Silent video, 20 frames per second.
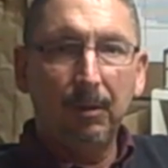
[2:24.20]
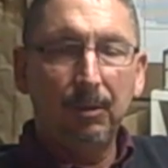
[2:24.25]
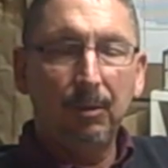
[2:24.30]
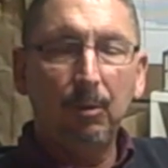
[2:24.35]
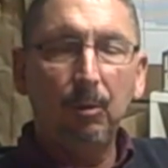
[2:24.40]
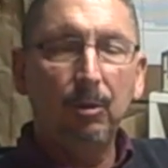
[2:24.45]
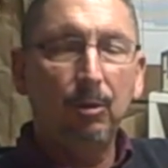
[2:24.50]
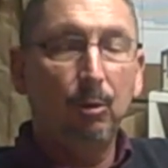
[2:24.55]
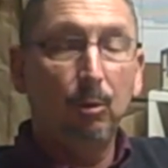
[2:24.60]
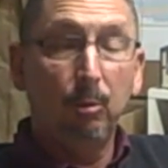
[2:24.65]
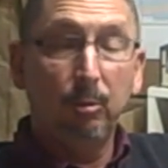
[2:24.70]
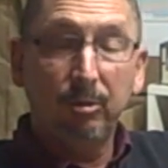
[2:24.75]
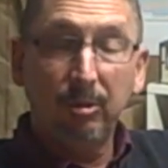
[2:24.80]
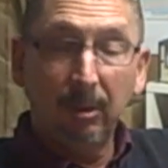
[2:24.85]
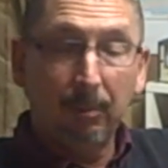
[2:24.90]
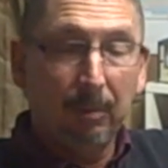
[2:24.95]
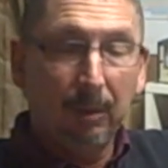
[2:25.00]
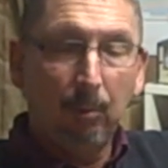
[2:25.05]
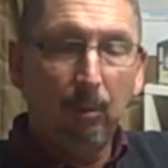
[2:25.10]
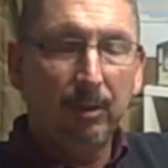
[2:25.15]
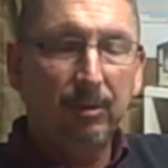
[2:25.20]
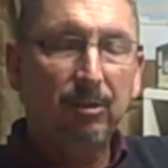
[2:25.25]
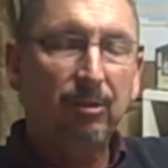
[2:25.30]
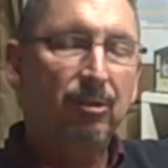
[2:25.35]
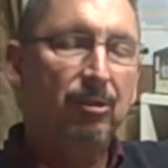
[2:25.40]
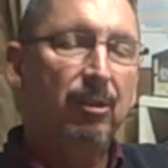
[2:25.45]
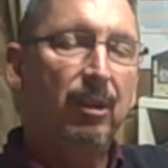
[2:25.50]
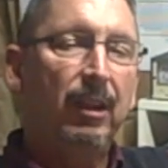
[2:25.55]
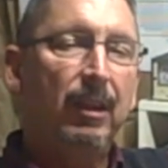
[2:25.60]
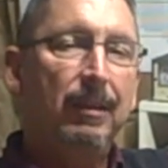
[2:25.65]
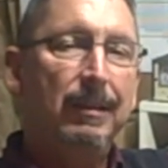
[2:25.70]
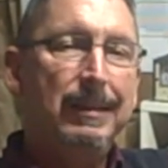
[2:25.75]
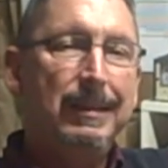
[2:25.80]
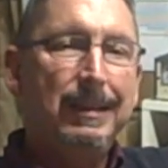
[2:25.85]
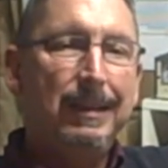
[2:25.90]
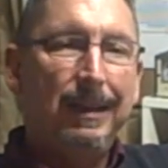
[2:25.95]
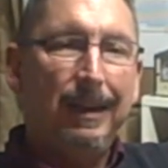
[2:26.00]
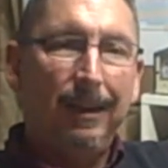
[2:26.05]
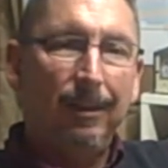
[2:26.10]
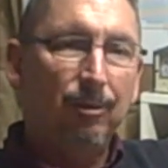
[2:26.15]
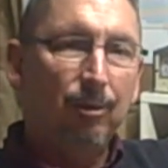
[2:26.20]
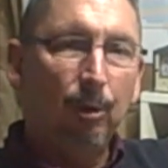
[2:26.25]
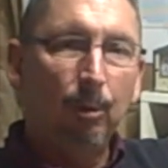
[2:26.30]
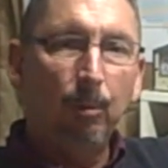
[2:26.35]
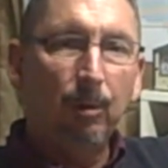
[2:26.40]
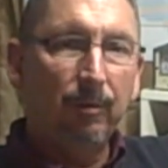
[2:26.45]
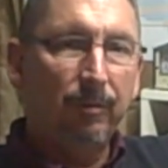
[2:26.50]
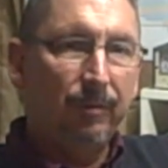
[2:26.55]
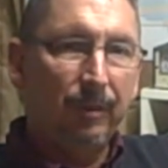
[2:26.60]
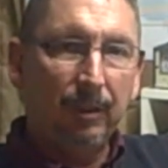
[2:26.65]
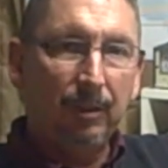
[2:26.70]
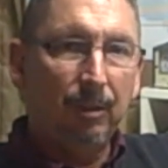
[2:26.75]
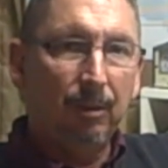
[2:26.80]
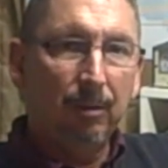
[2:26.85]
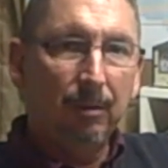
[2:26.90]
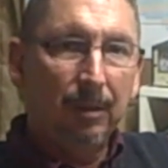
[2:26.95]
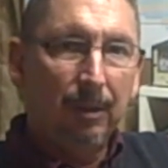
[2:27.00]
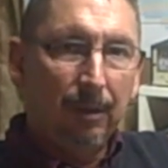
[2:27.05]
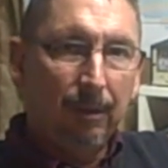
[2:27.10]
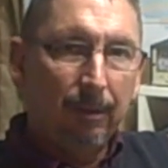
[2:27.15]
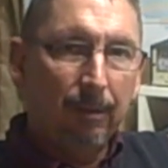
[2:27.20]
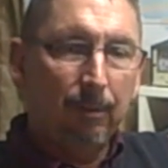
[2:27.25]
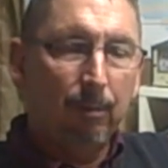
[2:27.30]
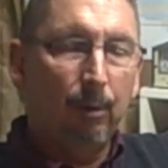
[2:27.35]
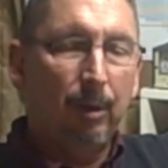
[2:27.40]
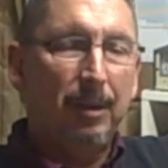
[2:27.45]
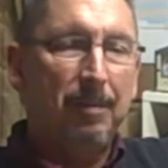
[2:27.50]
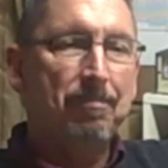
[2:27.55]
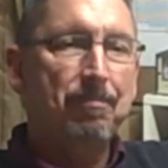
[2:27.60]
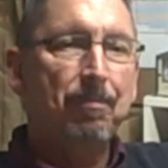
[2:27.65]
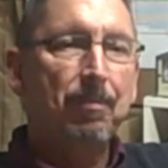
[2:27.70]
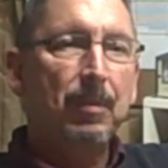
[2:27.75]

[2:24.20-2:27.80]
you simply want to say October, figure 3.